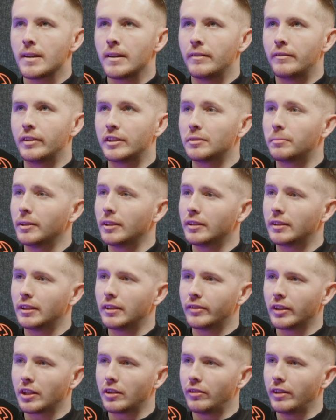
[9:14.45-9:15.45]
Visibility of
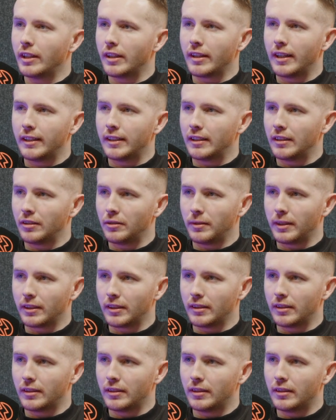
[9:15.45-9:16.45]
a career that I didn't know
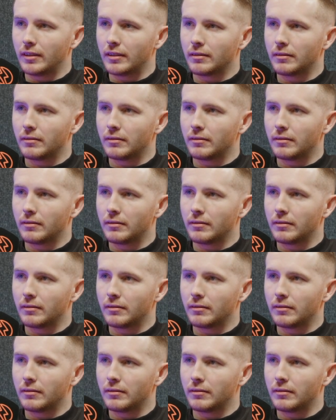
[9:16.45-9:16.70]
existed.